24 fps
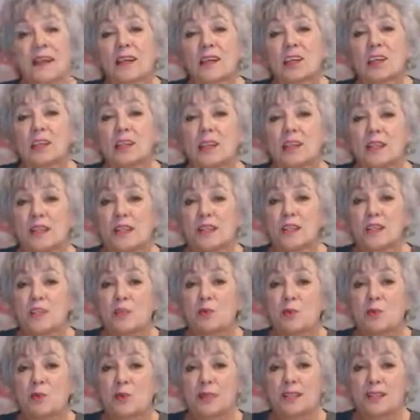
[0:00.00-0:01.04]
you get to this
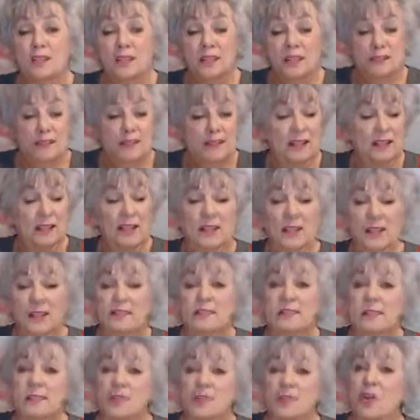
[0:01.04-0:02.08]
point and it's like, is
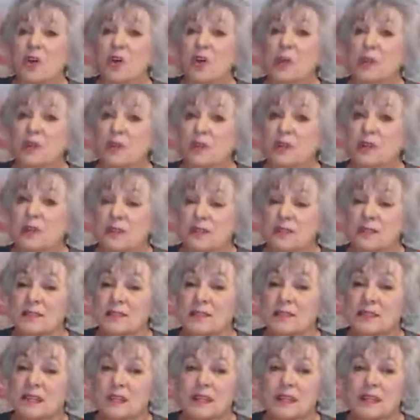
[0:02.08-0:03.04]
this all there is?